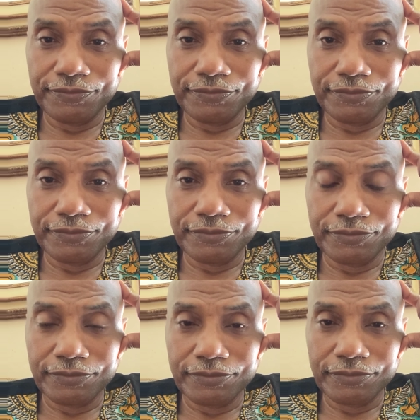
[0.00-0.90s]

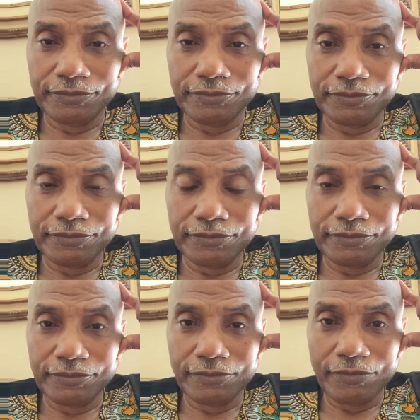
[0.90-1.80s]

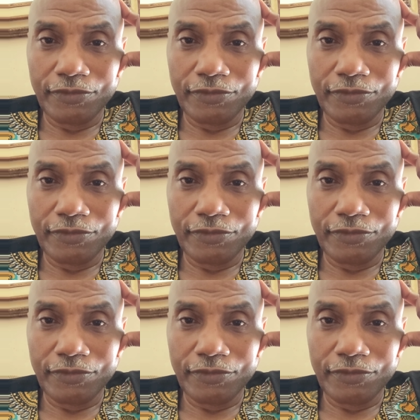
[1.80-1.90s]
No one is speaking in this clip.